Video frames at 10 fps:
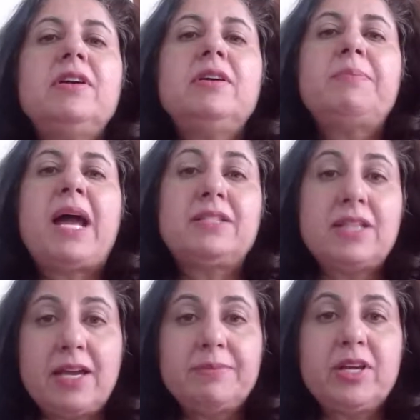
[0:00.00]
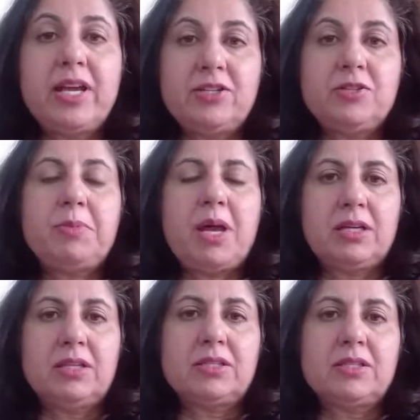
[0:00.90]
a bad time to get into
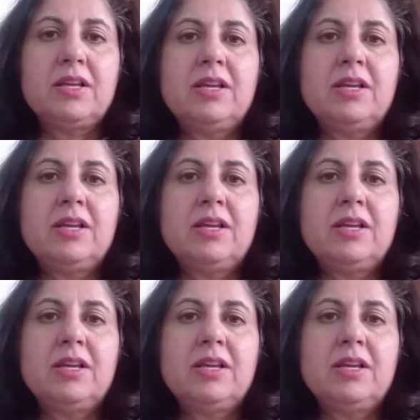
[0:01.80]
markets.